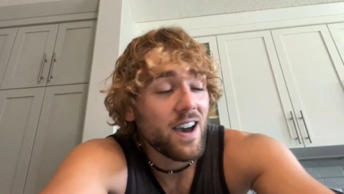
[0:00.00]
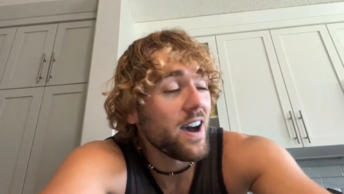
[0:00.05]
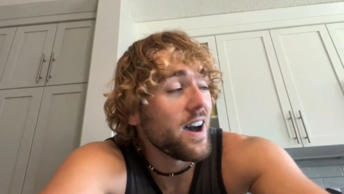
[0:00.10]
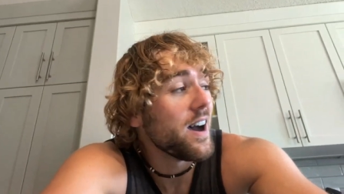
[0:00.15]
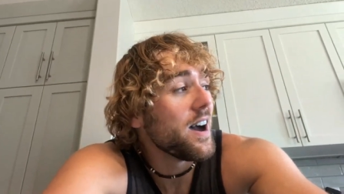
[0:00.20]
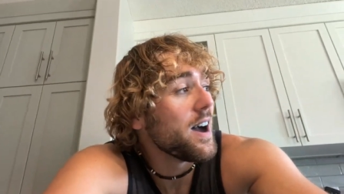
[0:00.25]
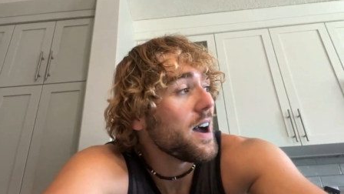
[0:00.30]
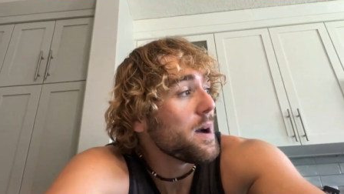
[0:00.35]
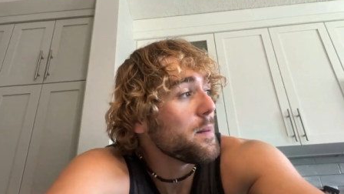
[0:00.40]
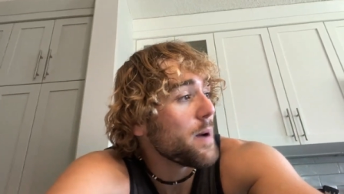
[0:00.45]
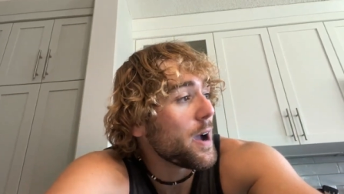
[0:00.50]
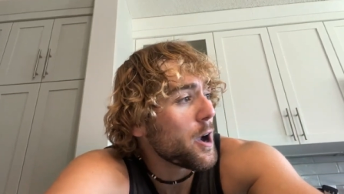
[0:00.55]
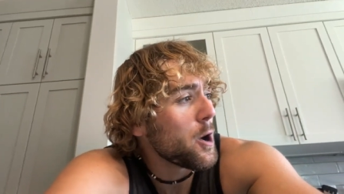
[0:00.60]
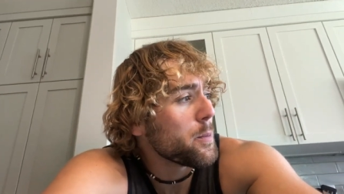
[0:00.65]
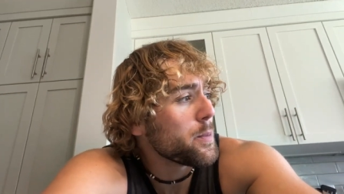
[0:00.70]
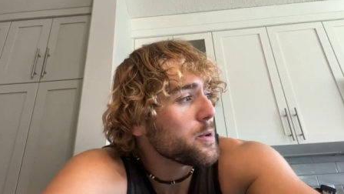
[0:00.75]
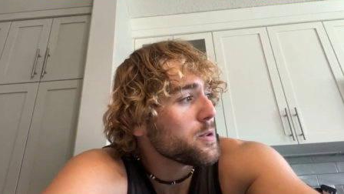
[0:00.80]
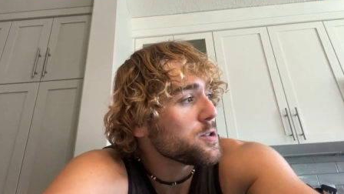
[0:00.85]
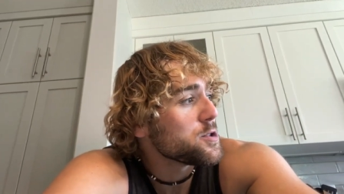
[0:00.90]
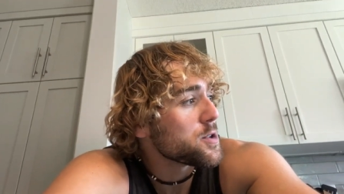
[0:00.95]
I
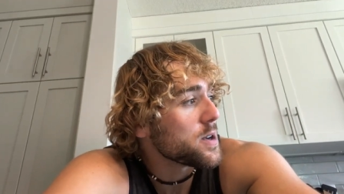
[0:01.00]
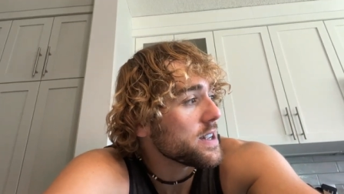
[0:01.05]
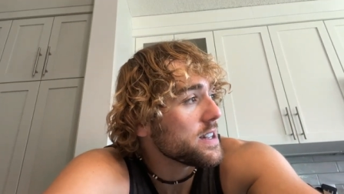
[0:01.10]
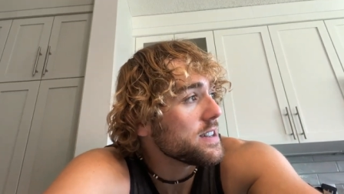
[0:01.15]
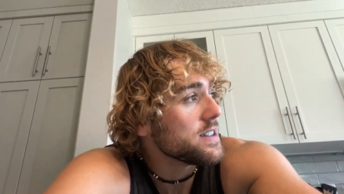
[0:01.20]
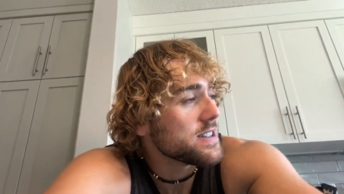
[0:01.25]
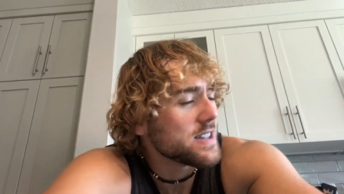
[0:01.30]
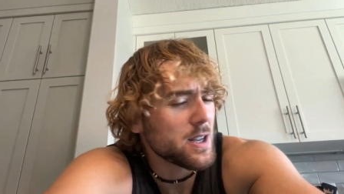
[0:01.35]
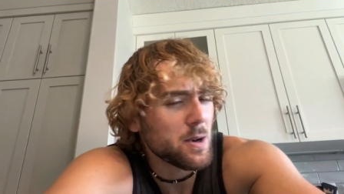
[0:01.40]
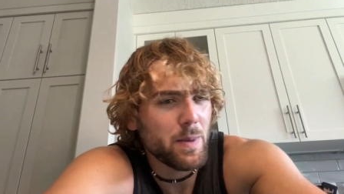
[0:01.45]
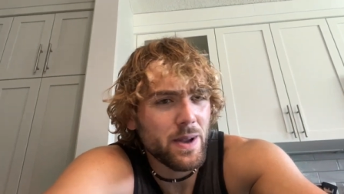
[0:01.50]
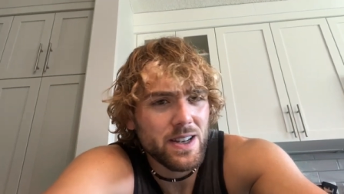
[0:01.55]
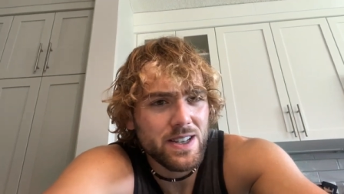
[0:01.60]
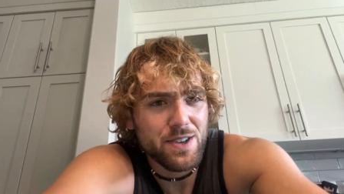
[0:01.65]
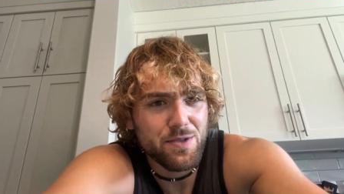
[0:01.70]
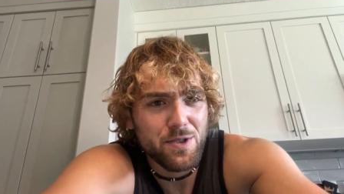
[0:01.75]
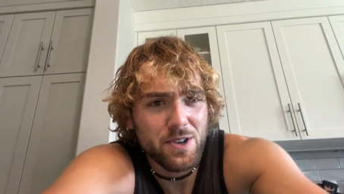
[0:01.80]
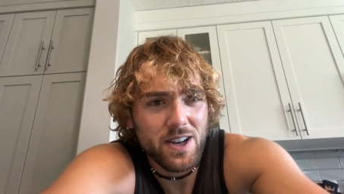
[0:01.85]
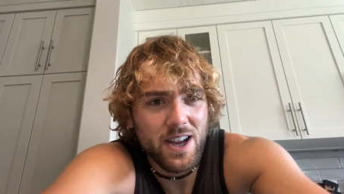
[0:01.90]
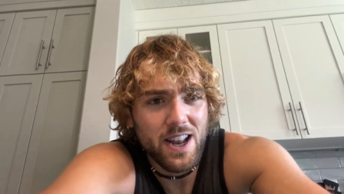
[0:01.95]
hope you enjoyed a little bit
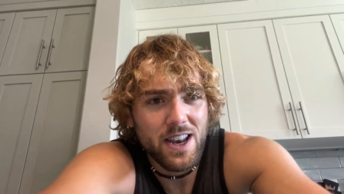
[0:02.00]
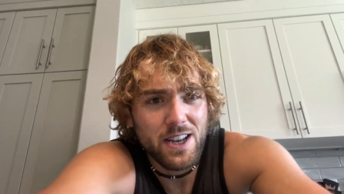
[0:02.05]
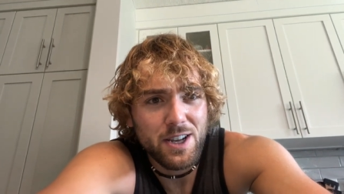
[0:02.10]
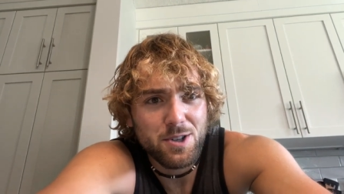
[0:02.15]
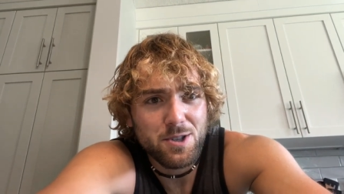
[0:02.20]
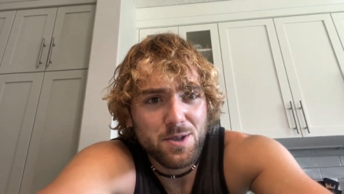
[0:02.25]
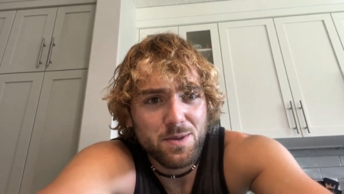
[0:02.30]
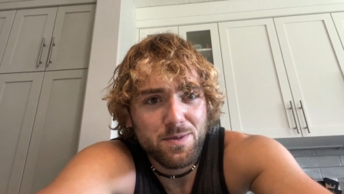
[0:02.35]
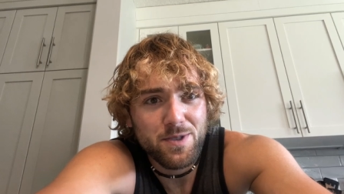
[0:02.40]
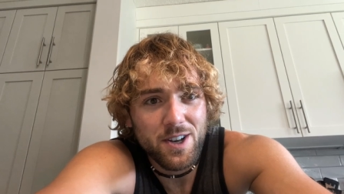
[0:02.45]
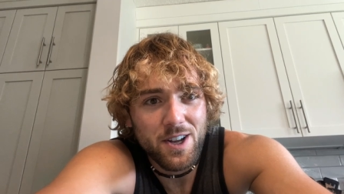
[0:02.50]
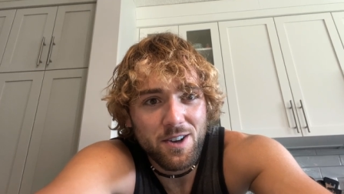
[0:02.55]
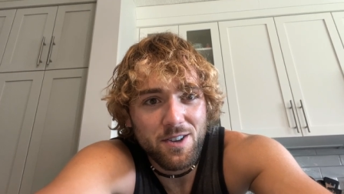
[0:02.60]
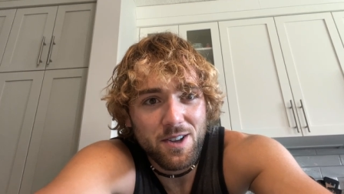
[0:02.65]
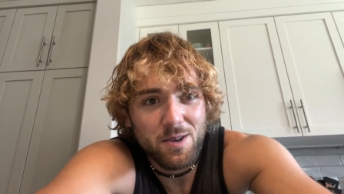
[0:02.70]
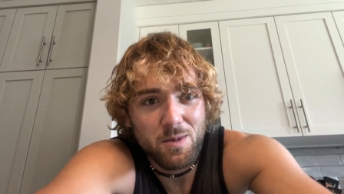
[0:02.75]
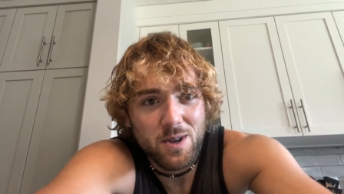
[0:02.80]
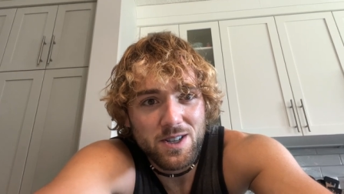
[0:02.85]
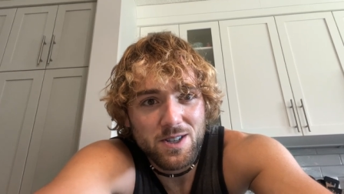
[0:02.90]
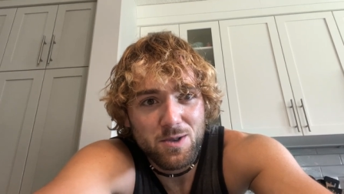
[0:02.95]
different kind of YouTube video
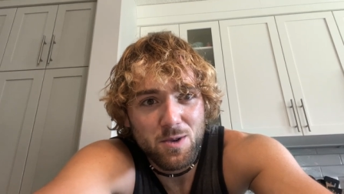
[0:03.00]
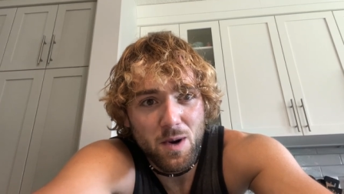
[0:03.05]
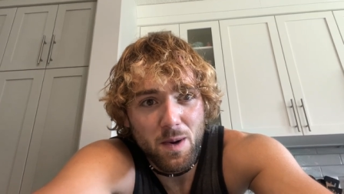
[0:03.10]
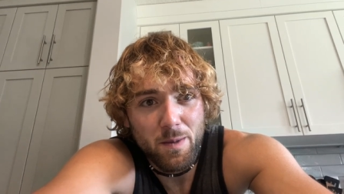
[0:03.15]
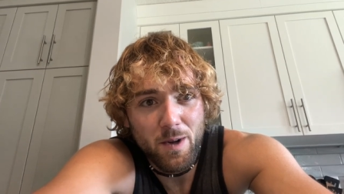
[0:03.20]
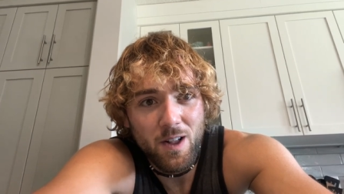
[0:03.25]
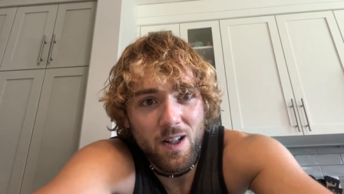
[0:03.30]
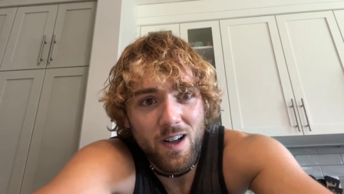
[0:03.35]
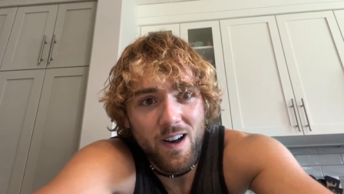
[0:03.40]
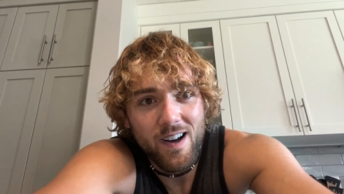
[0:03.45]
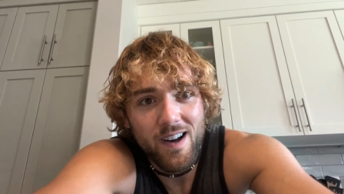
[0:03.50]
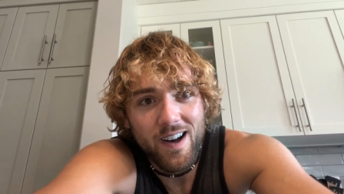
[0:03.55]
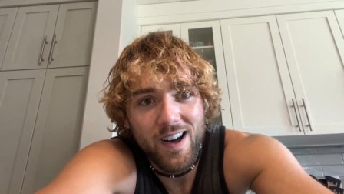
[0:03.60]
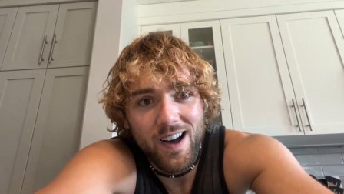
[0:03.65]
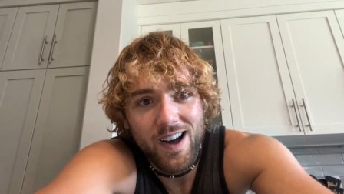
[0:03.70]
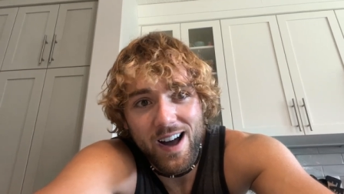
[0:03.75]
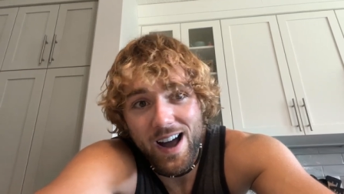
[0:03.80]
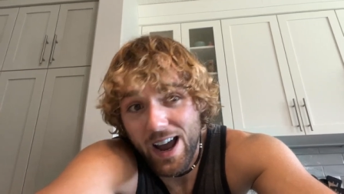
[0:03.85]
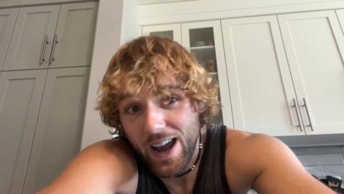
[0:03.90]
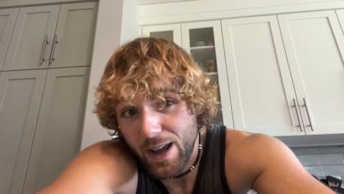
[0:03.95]
than what's normal.
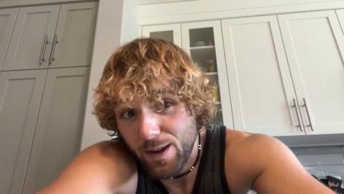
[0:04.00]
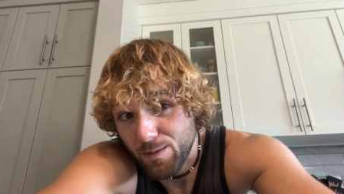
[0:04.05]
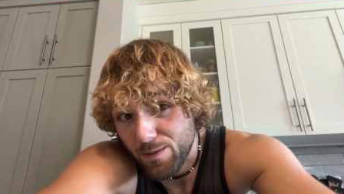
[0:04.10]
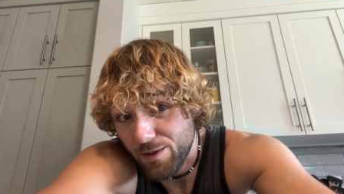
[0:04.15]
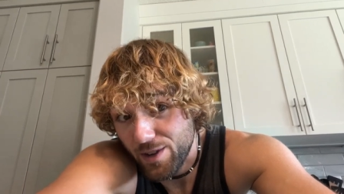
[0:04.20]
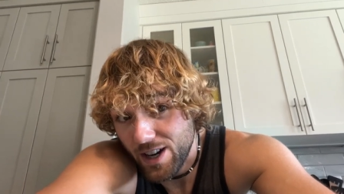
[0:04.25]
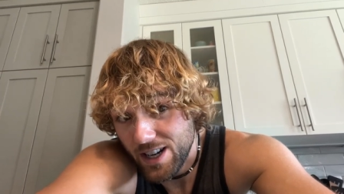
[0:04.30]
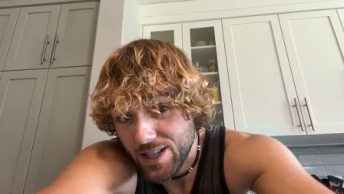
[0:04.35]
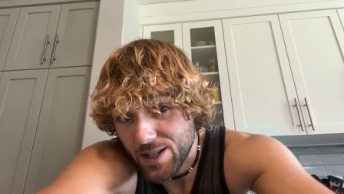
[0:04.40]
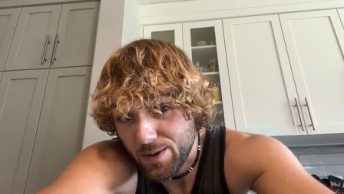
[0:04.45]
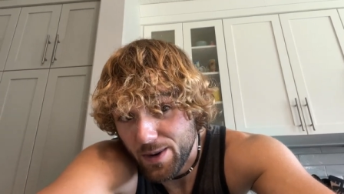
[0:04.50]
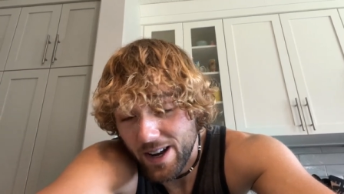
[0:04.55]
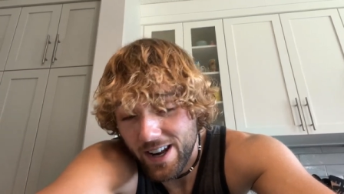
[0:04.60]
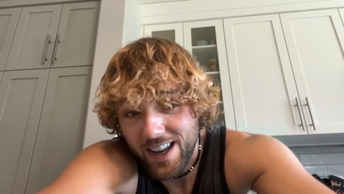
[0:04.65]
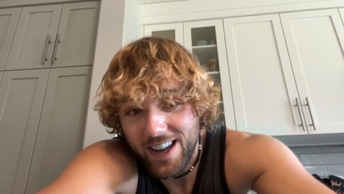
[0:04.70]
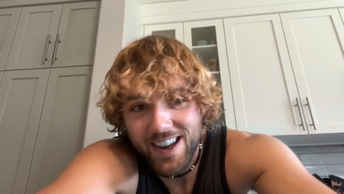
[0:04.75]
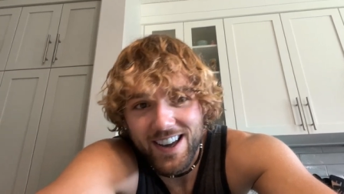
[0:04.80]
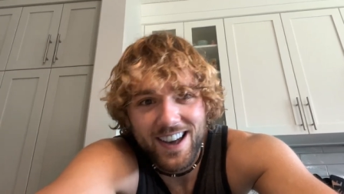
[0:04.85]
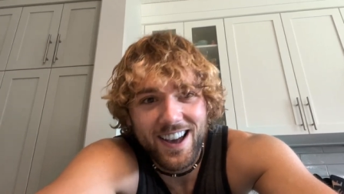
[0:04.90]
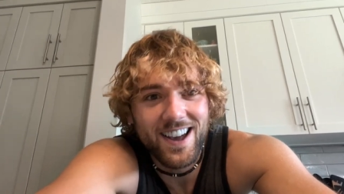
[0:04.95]
I am very
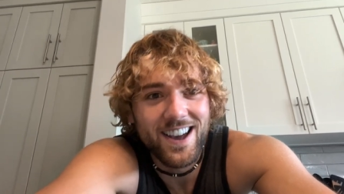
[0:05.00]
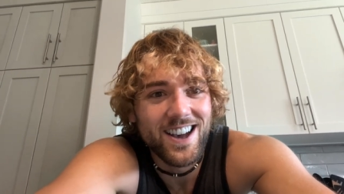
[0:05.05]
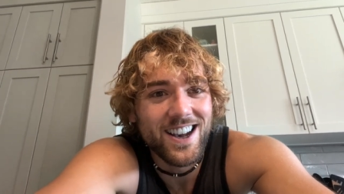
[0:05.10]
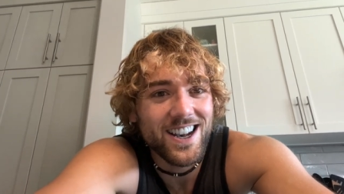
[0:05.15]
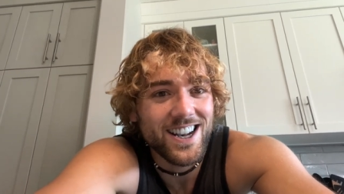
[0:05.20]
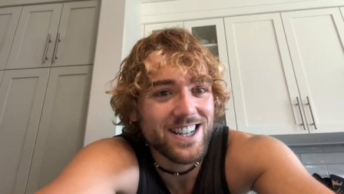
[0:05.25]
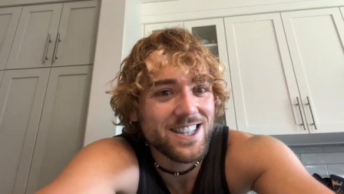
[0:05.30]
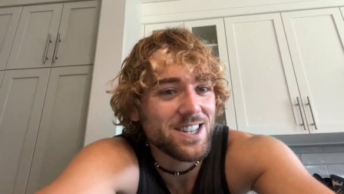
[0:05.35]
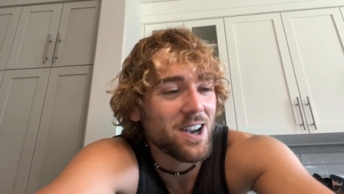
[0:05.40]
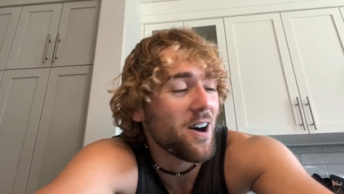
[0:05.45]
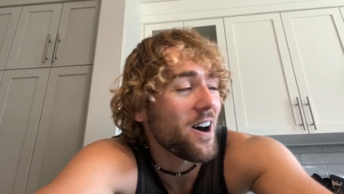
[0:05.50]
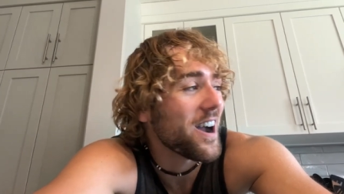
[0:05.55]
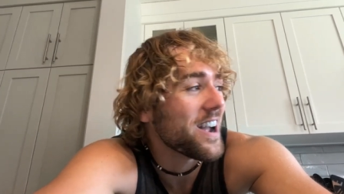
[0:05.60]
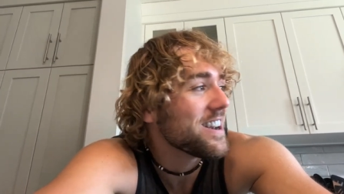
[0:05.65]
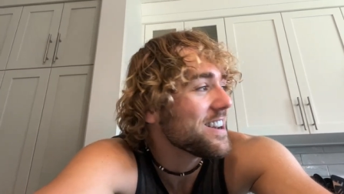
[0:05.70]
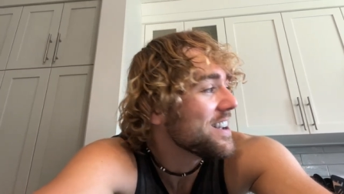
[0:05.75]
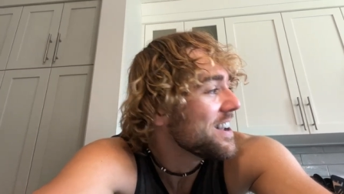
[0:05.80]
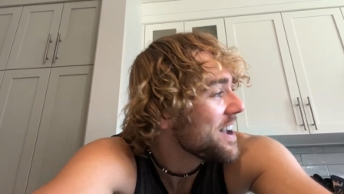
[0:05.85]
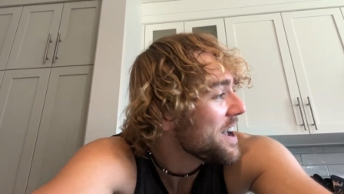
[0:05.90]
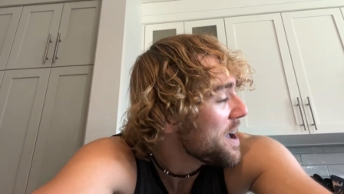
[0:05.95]
sweaty. It's
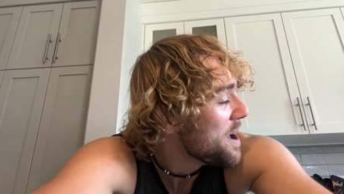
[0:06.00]
hot.